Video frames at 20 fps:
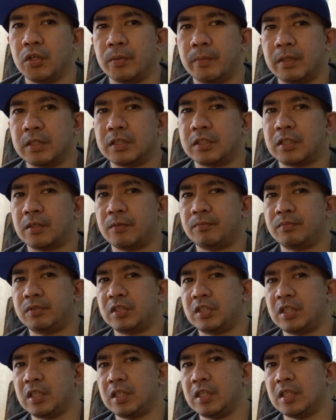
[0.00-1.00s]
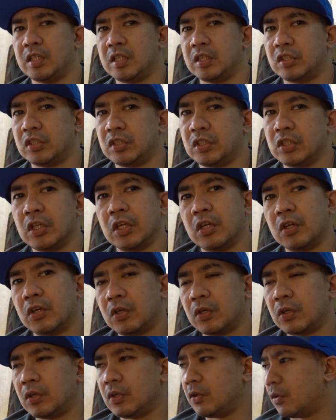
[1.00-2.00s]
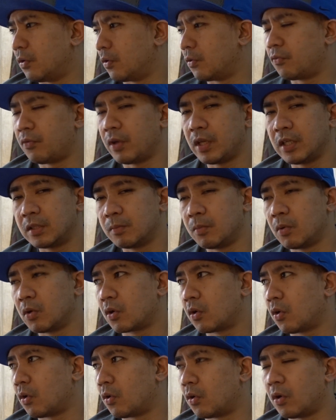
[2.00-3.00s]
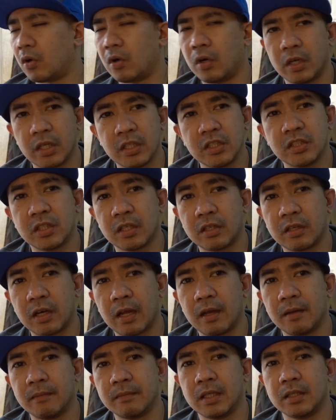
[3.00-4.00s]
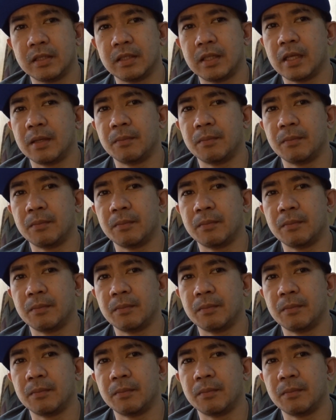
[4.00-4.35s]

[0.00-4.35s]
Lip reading: You must have seen this on Facebook or Instagram that they